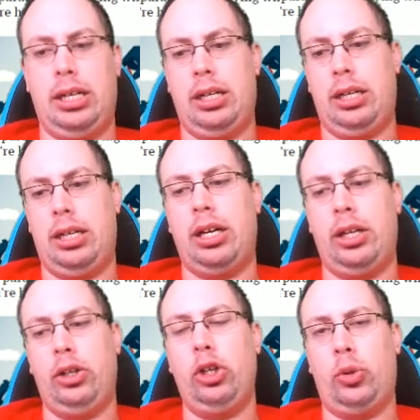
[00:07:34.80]

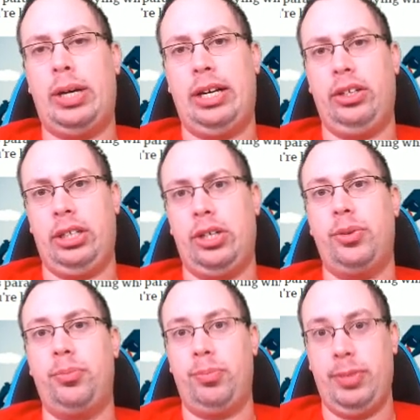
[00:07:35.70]
little while
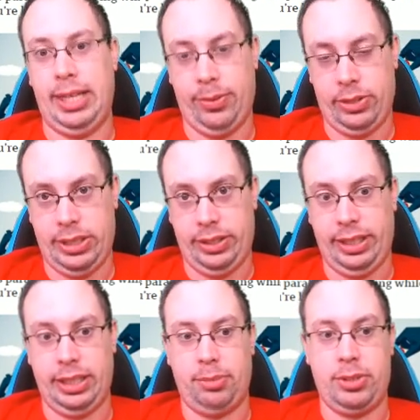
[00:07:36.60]
ago. They were
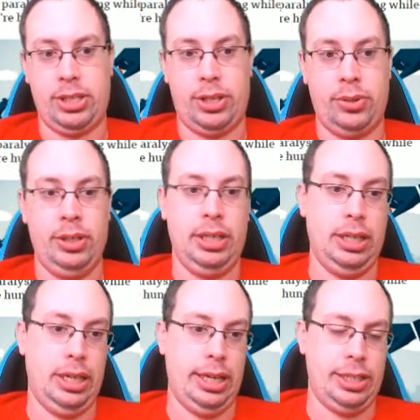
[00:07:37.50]
selling them, so
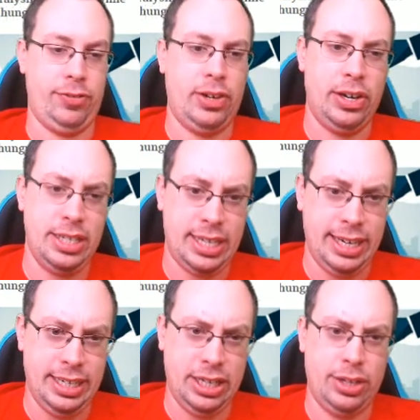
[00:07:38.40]
as far as I
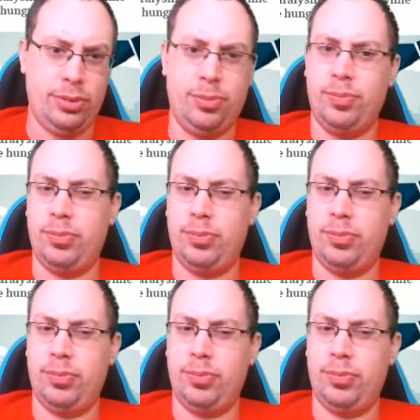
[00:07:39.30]
know,